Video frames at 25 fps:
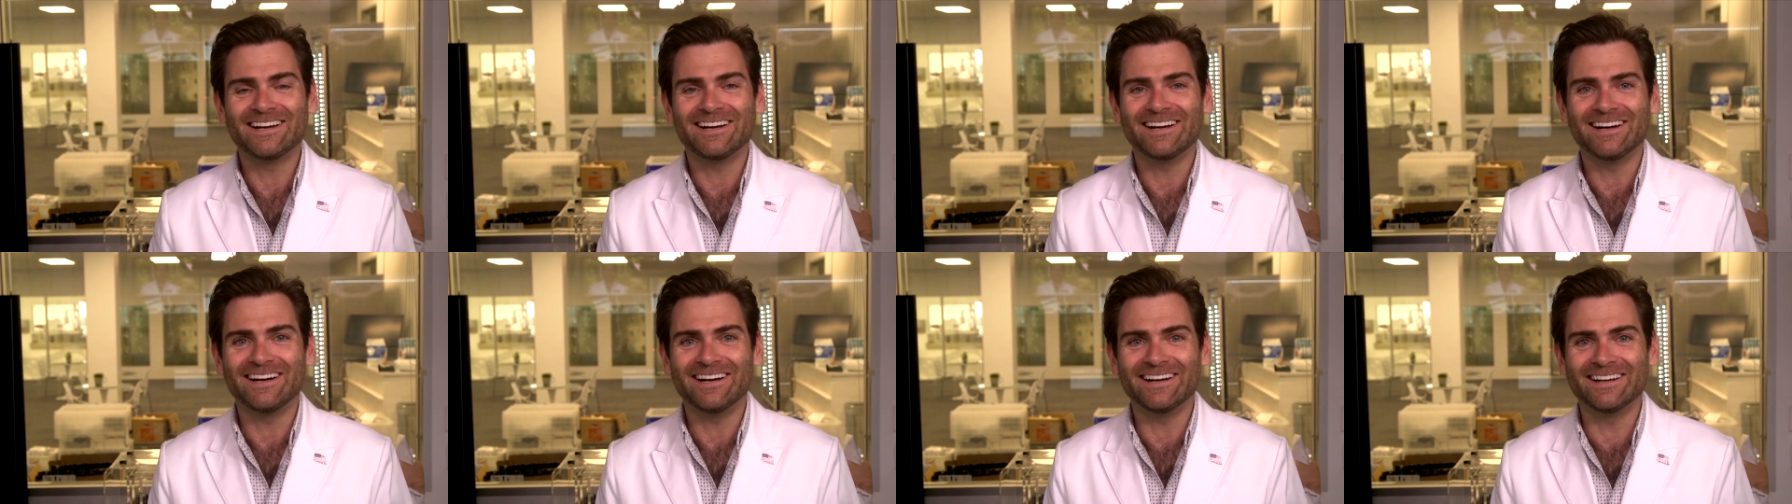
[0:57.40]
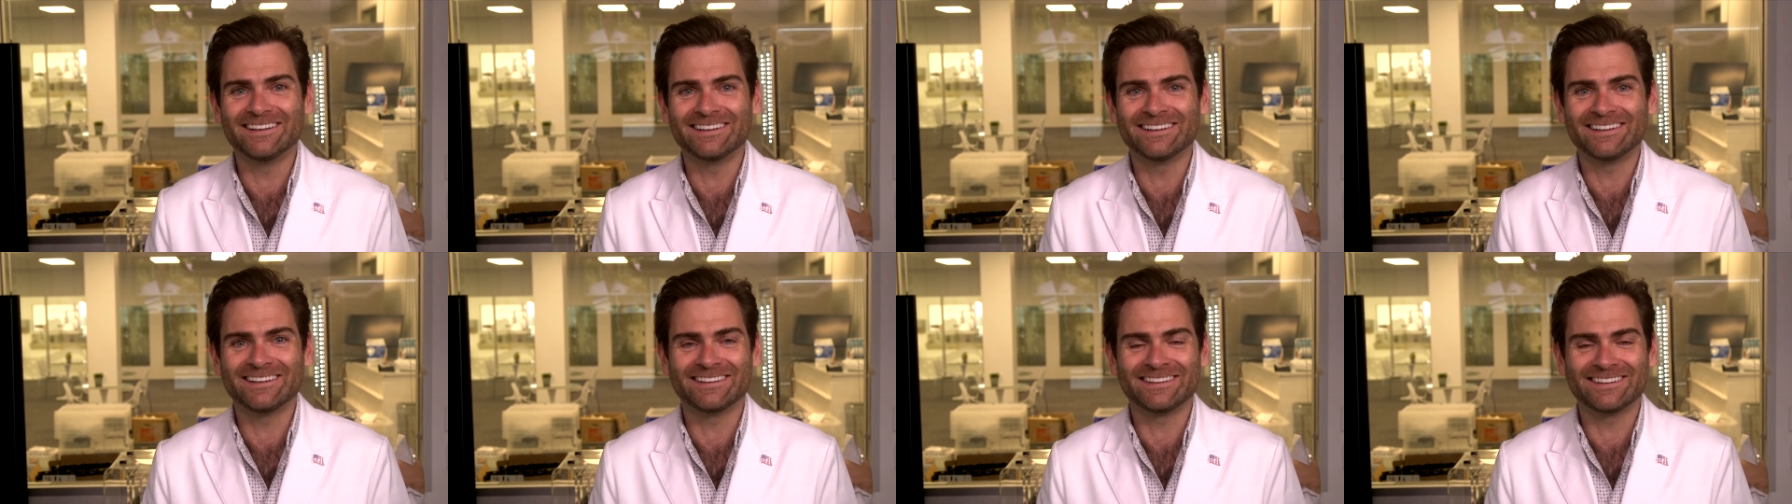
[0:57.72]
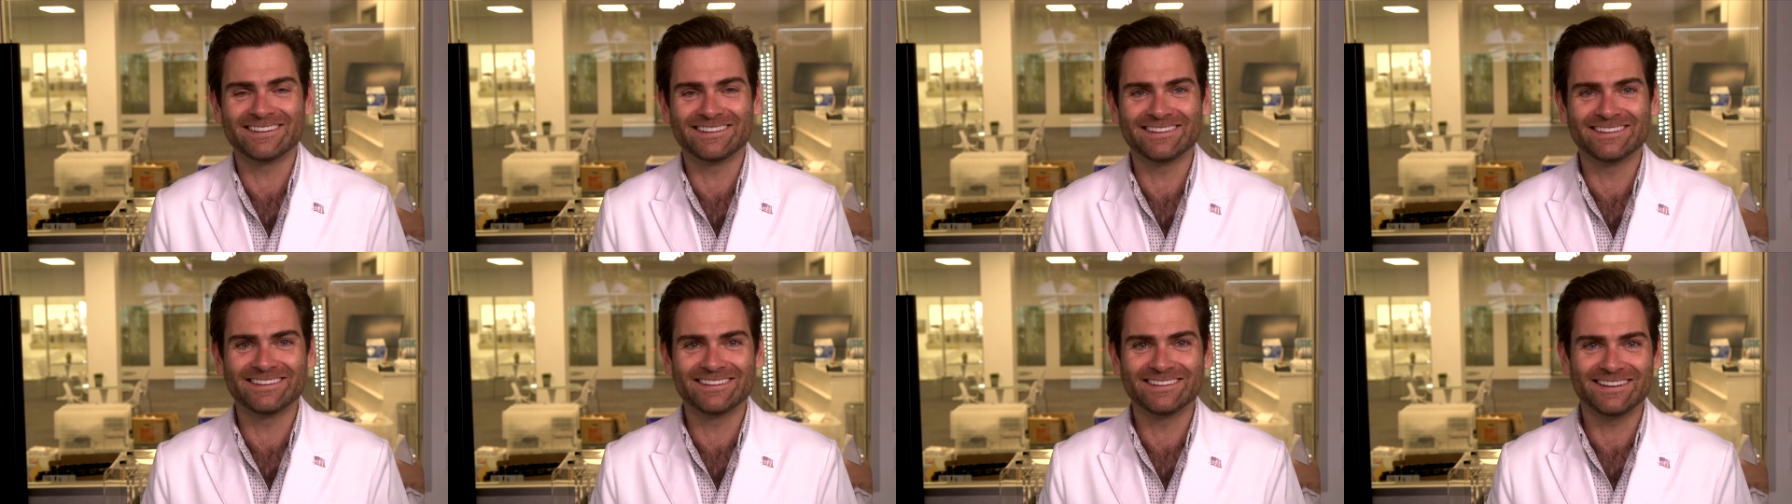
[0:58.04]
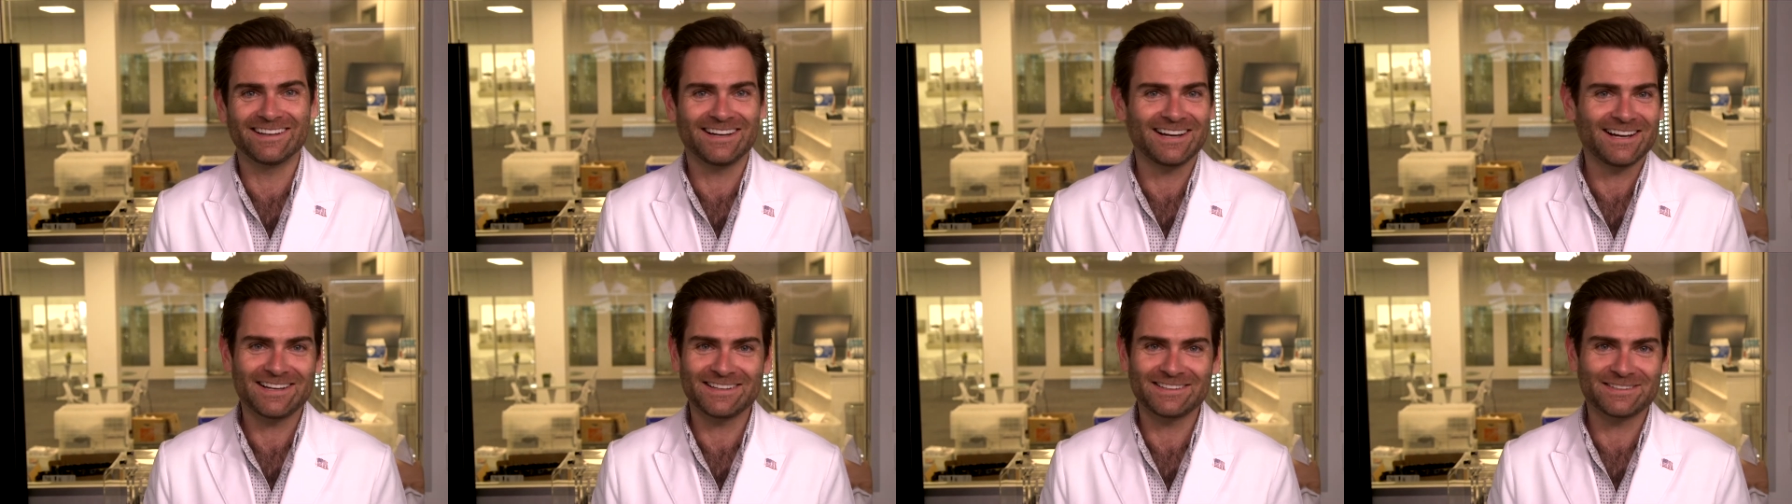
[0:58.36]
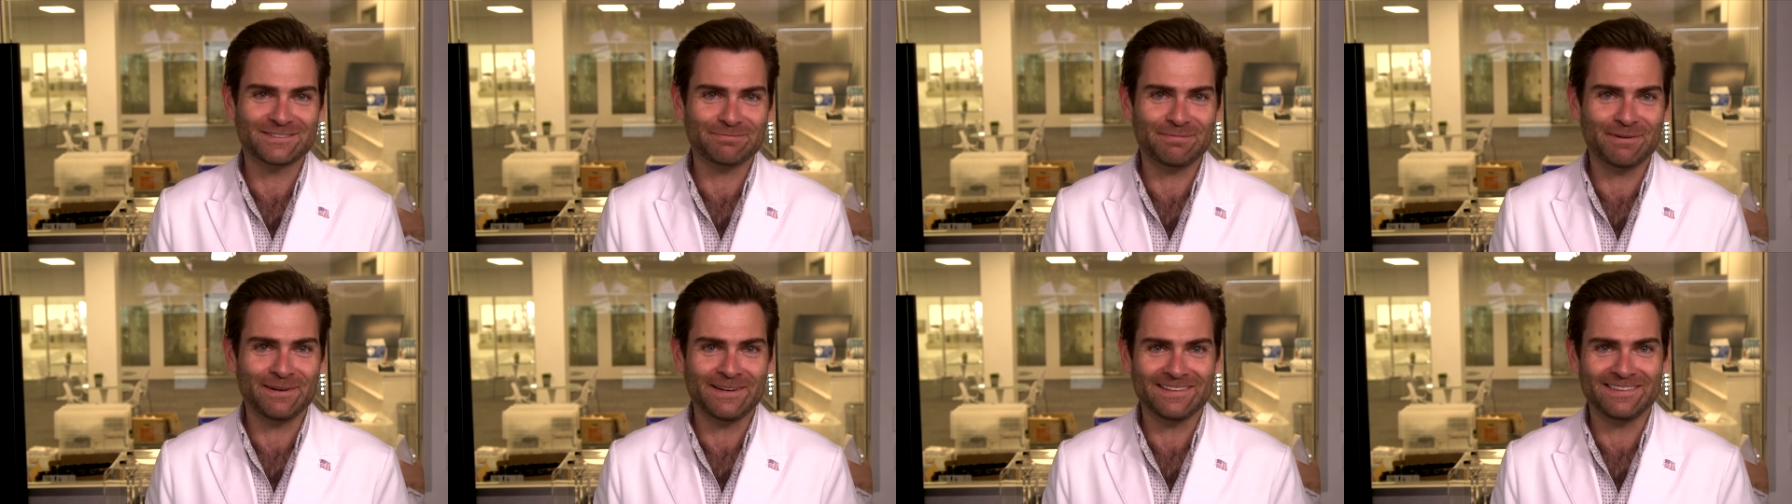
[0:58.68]
uh,
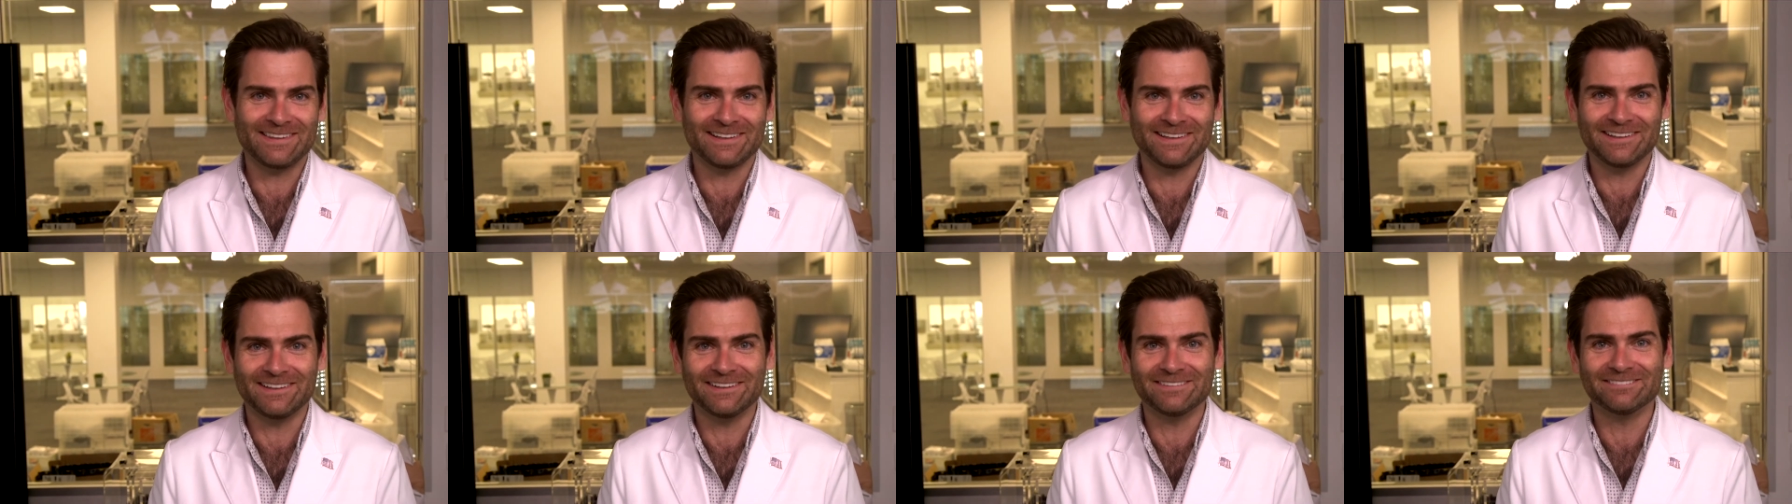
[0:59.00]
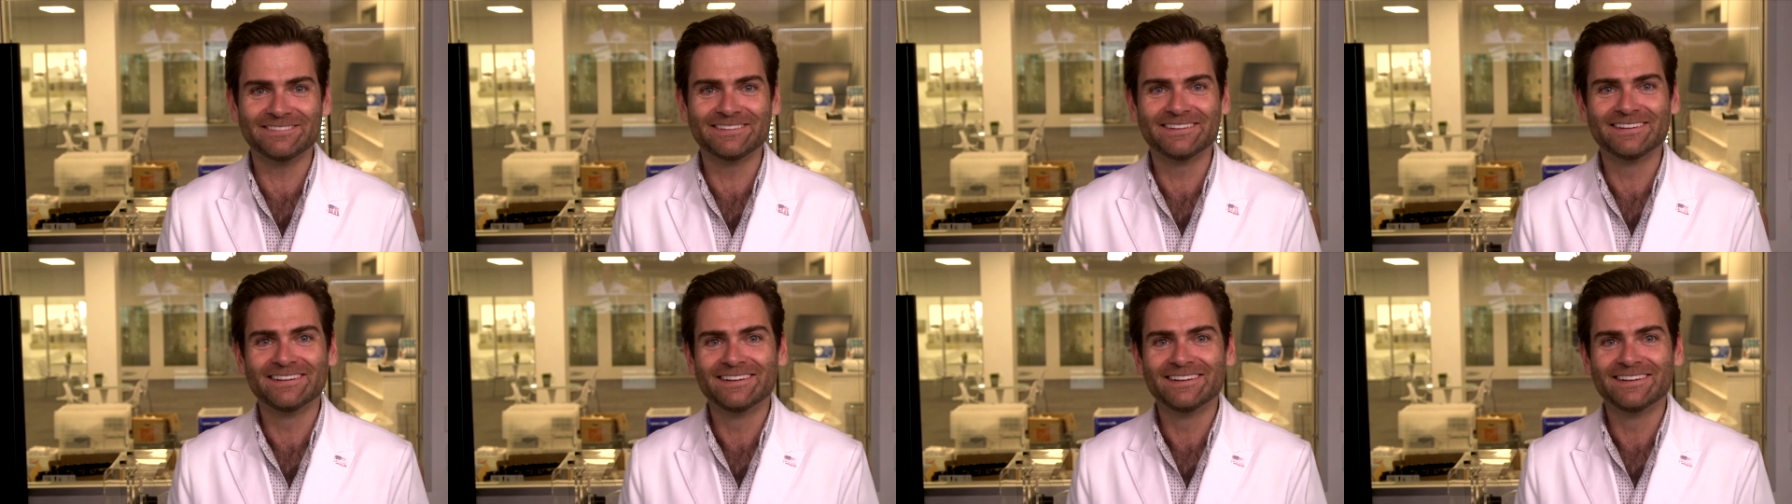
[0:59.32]
up.